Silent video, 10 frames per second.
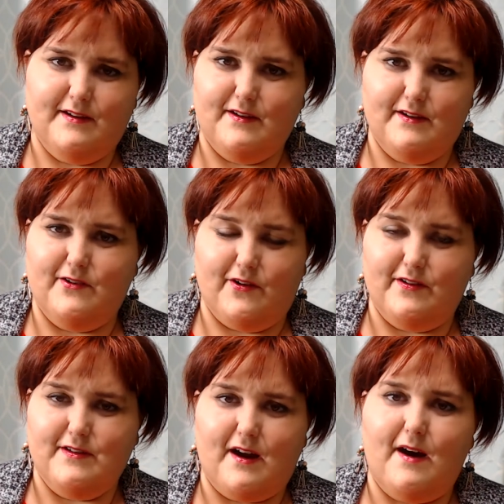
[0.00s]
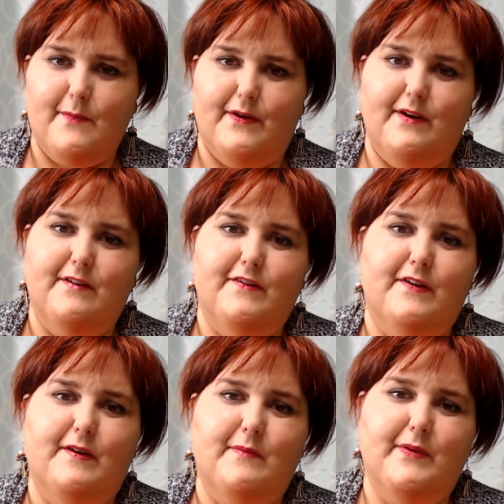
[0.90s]
you're on top of,
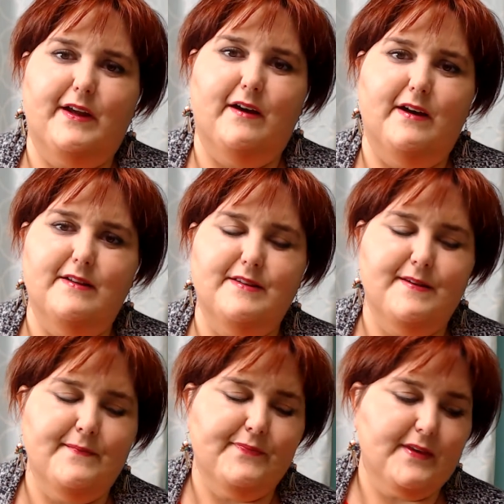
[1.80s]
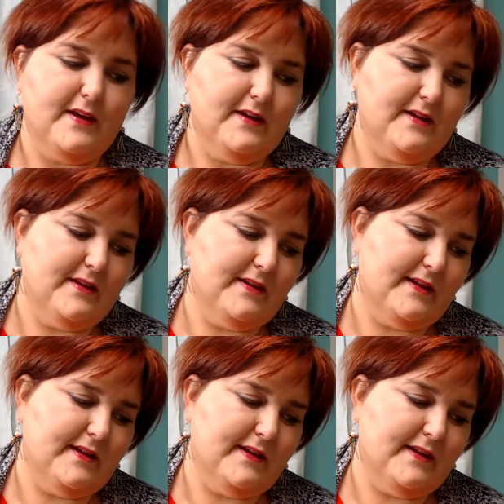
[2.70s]
because the